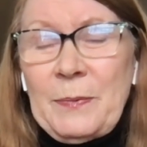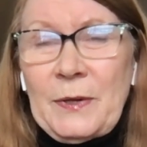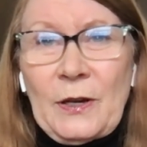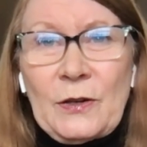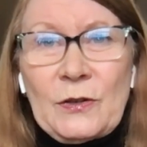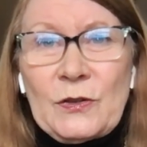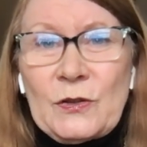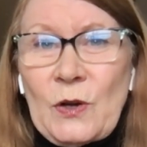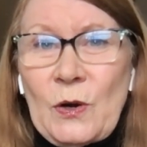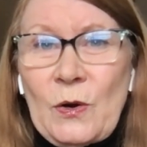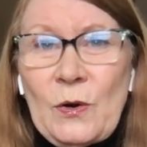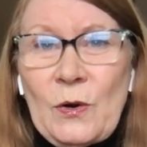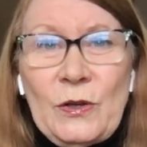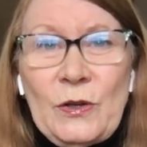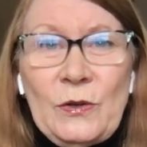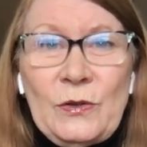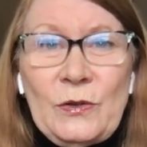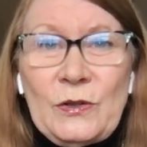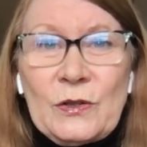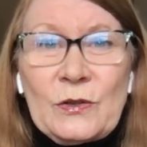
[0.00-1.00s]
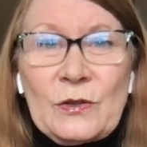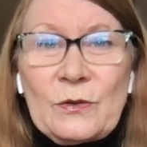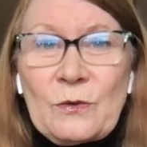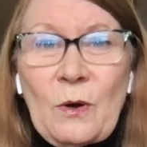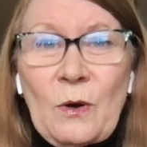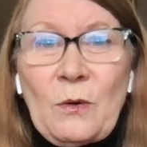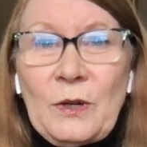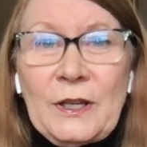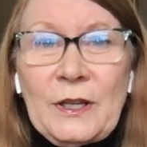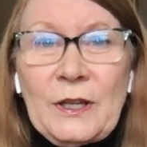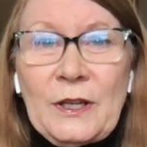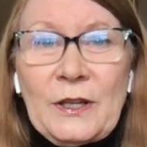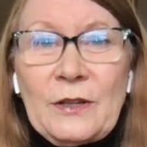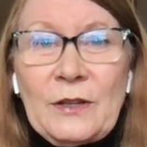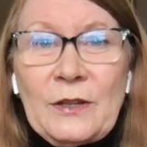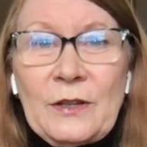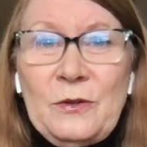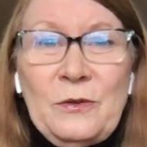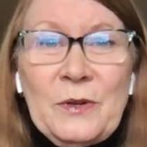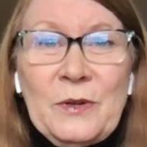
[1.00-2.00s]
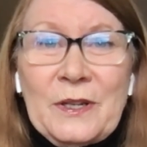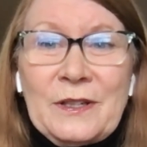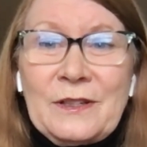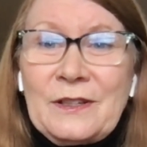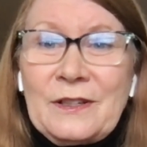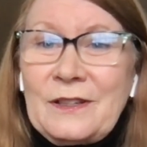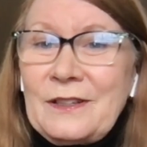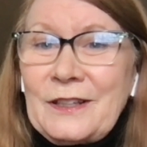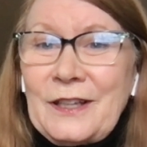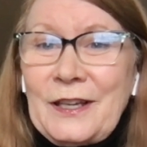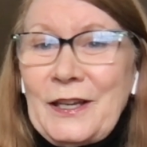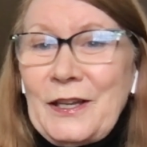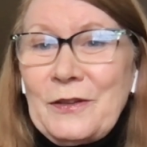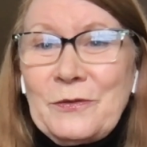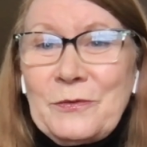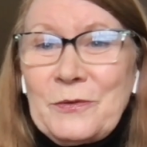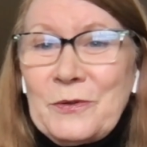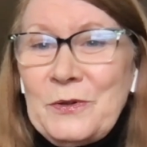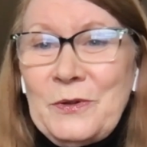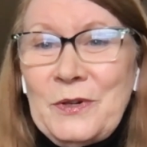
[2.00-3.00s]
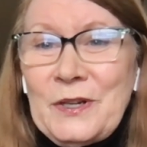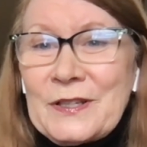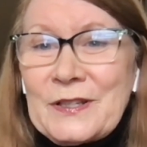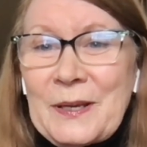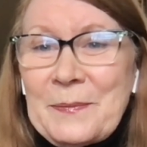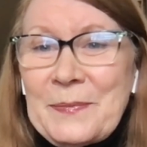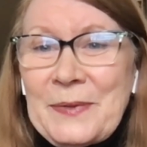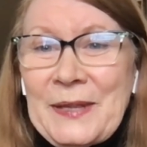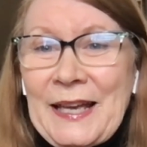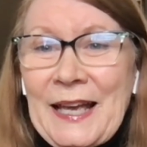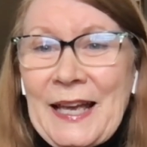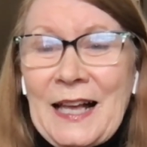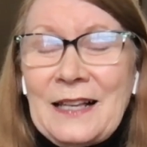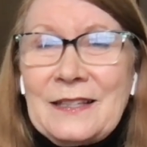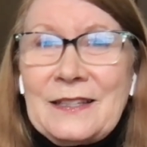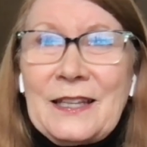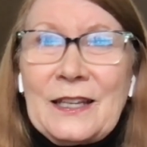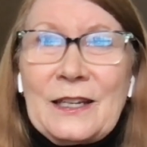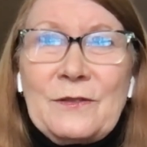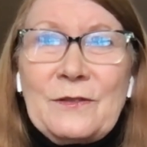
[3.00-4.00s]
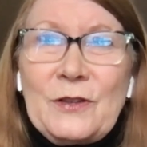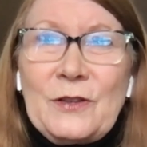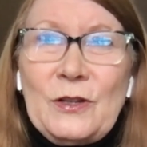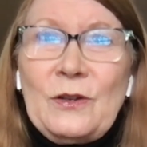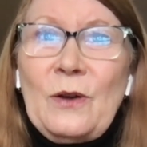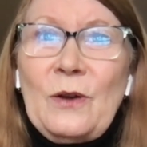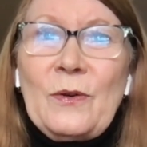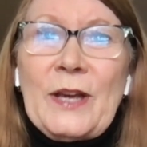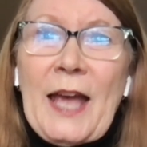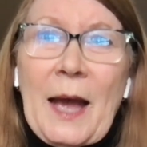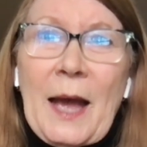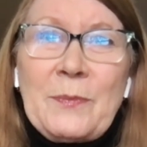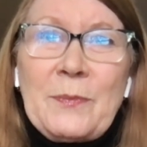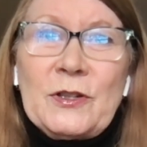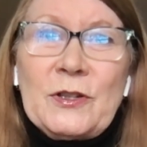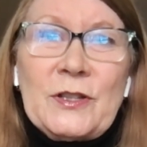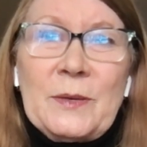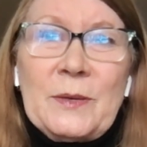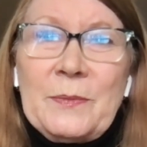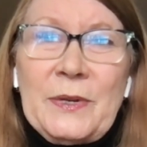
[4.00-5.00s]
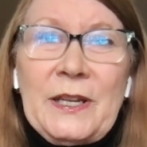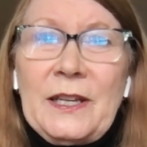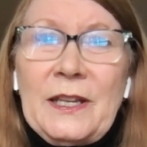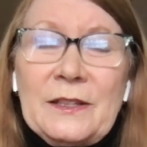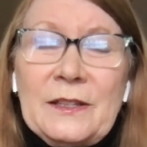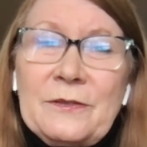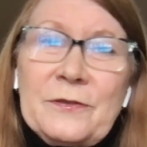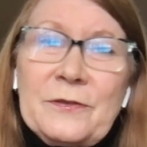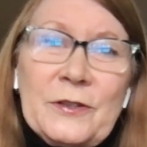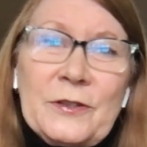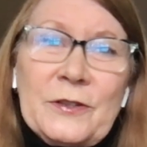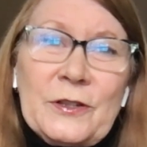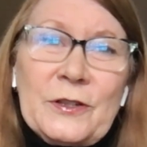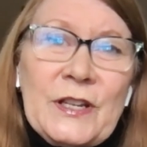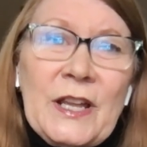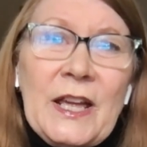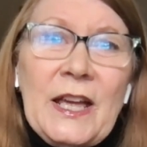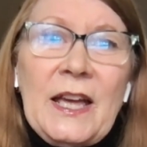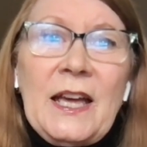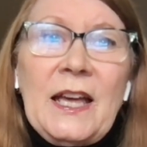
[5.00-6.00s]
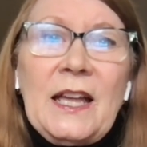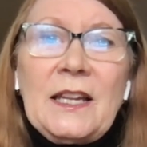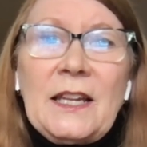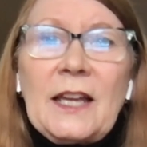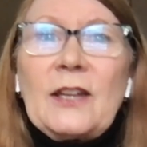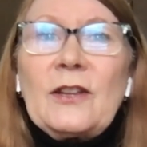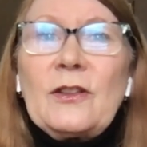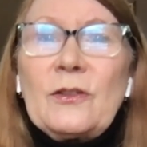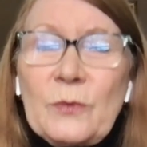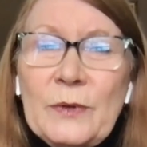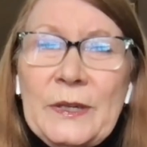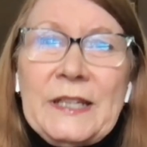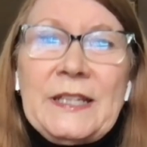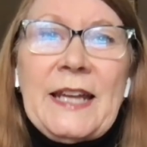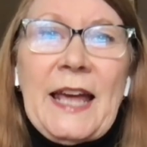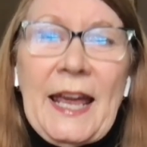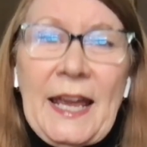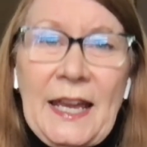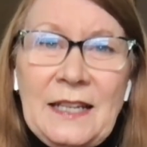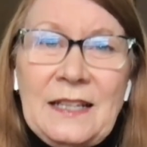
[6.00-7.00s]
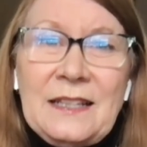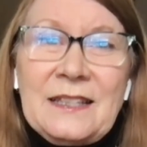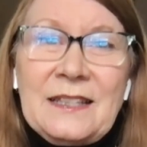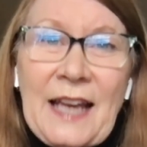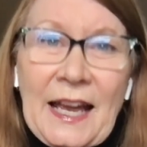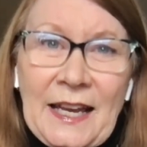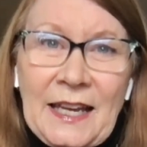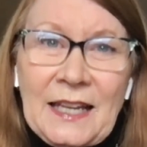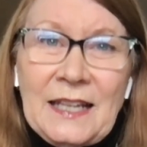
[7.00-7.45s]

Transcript: people are so used to scrolling through and clicking through to something else that if you don't capture somebody in the first like 3 to 8